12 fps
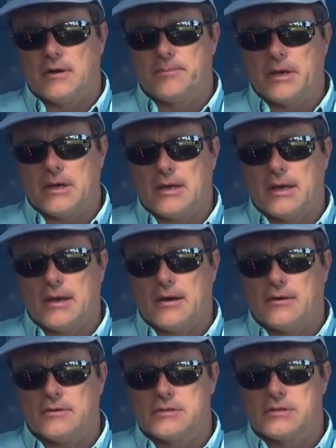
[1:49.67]
picking
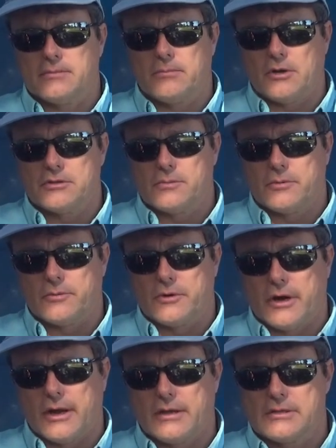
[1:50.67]
out multiple
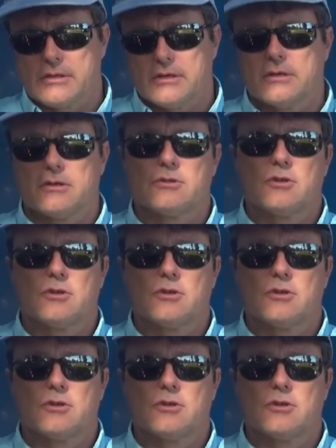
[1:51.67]
brands is